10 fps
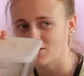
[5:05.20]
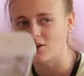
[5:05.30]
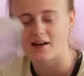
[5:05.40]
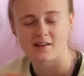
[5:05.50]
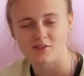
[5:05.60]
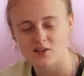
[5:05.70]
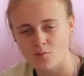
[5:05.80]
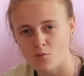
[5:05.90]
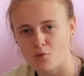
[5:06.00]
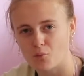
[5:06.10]
don't know, like, and
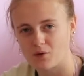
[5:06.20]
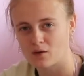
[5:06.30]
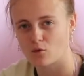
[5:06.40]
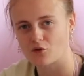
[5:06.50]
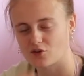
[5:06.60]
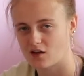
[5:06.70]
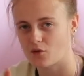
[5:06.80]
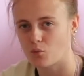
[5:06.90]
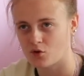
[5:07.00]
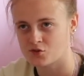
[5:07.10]
someone will bring one, so like the
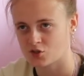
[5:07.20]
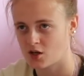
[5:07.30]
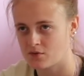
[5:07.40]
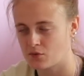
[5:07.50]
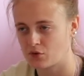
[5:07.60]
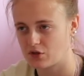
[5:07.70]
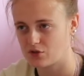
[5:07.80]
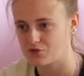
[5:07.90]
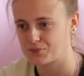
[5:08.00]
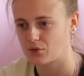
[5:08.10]
one time you want to
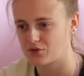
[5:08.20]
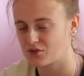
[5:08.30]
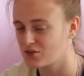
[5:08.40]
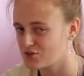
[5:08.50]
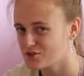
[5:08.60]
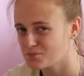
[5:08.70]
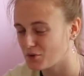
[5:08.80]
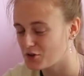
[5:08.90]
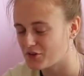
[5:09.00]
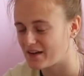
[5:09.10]
use one, you can just
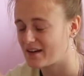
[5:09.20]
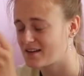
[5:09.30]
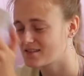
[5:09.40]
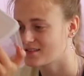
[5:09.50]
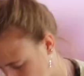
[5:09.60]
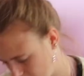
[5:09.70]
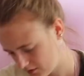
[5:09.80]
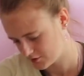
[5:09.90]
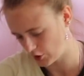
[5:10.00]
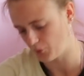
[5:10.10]
borrow theirs.
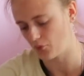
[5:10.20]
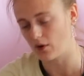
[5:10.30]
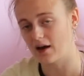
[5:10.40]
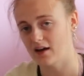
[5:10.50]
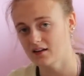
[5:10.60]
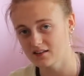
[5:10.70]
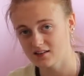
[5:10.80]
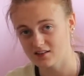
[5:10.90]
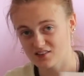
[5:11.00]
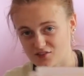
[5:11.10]
Tupperware,
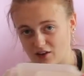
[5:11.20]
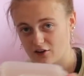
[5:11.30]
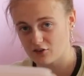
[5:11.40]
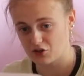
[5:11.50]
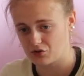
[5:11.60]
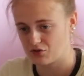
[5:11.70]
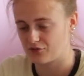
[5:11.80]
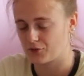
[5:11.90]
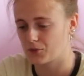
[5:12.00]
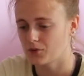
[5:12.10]
it's very
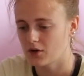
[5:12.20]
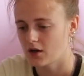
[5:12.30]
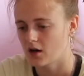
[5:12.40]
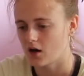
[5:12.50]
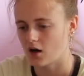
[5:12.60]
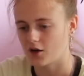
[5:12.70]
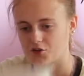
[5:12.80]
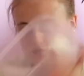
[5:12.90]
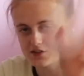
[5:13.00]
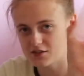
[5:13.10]
useful. I
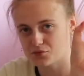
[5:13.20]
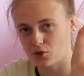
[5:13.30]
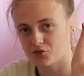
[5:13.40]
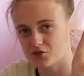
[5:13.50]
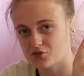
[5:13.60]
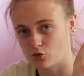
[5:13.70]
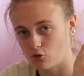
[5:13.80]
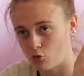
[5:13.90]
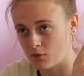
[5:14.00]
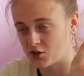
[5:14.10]
use this one to
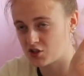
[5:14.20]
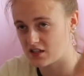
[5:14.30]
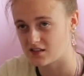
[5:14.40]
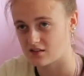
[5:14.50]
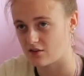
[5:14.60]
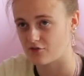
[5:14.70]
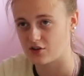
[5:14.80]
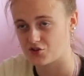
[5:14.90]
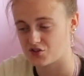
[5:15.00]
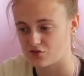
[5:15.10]
store all my cheese in the
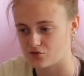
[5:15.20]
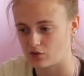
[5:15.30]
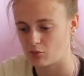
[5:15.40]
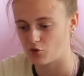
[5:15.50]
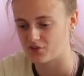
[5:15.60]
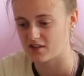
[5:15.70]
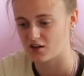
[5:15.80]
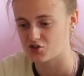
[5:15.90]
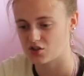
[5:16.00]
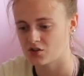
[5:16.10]
fridge, so it was all in one
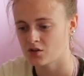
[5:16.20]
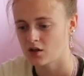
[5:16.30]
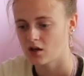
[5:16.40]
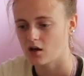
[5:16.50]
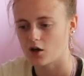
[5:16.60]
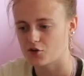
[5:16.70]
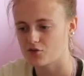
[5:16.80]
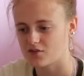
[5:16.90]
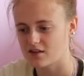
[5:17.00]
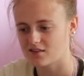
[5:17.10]
section. I
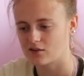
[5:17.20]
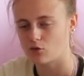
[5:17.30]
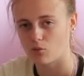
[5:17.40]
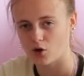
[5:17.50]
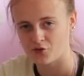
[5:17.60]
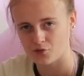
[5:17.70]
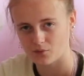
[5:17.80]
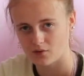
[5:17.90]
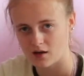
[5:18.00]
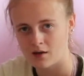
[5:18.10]
used these little ones
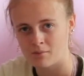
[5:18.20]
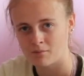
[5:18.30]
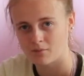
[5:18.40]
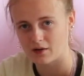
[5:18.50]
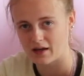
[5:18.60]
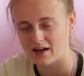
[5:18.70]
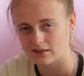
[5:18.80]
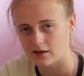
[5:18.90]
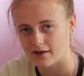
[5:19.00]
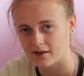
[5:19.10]
when I had
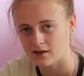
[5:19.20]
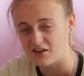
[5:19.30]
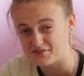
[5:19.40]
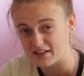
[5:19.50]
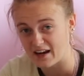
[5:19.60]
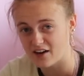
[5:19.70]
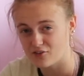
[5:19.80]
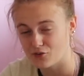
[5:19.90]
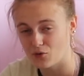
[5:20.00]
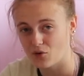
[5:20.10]
like a
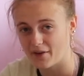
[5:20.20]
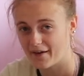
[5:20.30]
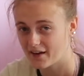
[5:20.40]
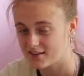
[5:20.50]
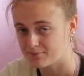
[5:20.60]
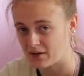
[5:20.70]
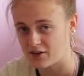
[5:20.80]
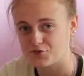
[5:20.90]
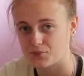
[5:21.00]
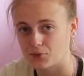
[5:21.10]
falafel or like a
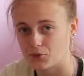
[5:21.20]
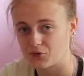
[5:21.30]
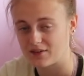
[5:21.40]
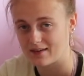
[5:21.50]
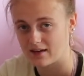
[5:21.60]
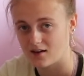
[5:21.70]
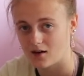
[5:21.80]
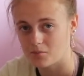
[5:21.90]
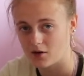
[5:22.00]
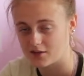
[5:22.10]
spinach ball to heat
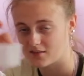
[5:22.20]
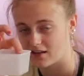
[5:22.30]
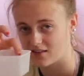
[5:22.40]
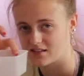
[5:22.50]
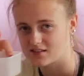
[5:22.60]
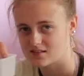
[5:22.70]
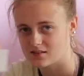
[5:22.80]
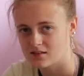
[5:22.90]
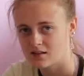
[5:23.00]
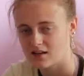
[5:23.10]
up. I'd stick this
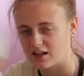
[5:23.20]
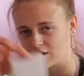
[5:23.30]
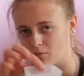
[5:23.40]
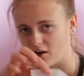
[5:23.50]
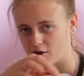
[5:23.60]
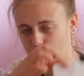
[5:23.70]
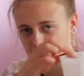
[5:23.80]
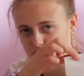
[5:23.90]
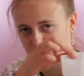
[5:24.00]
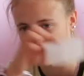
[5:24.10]
in the
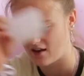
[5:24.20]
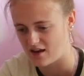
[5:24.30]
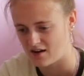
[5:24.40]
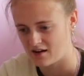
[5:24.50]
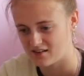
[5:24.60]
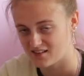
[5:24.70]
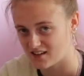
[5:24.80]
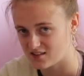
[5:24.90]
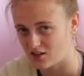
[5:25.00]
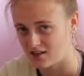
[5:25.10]
microwave with it in, and it's like
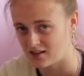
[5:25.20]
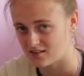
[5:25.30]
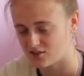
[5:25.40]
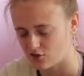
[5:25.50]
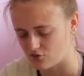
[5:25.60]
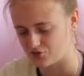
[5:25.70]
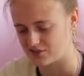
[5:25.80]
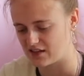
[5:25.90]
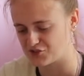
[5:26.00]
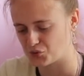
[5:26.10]
tiny, so it was just
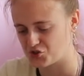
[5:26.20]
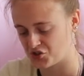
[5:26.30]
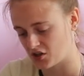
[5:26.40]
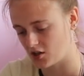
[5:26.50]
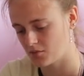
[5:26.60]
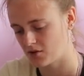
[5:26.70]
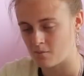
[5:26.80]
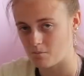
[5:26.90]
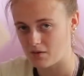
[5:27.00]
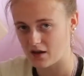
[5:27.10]
less washing up.
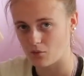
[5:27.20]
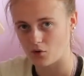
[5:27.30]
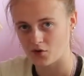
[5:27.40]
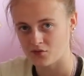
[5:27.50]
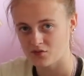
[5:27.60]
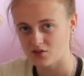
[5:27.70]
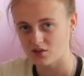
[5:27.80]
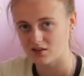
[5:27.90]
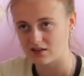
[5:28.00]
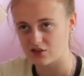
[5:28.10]
And bigger ones,
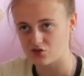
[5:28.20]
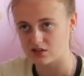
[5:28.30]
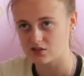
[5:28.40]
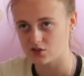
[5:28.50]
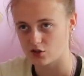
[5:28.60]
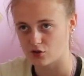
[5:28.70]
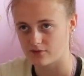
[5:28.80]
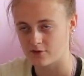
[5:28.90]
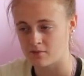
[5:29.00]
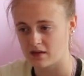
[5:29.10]
literally so good
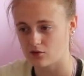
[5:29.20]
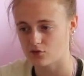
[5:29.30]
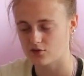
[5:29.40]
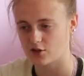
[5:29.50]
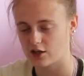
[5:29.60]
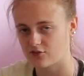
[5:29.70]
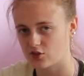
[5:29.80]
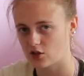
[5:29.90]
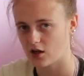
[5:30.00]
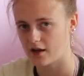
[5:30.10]
for meals. So if
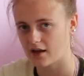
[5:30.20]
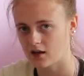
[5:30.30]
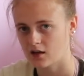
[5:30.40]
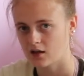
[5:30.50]
you like,